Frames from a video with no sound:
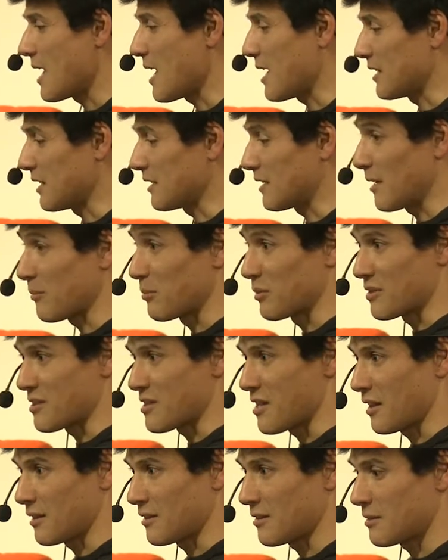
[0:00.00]
And it happens
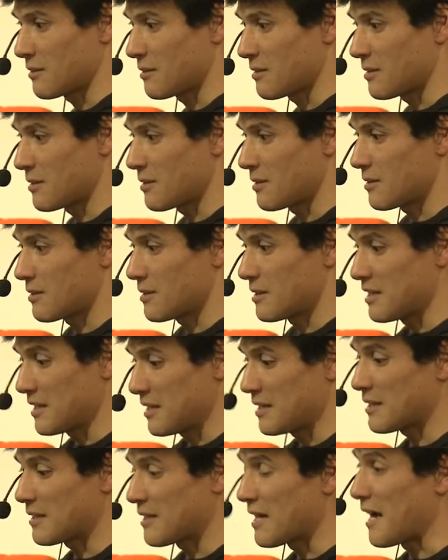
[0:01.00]
that
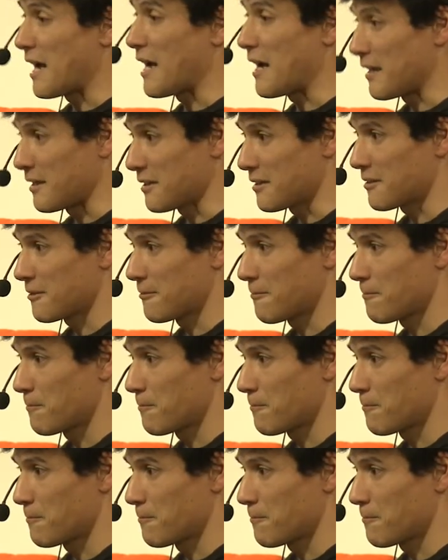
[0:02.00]
these guys,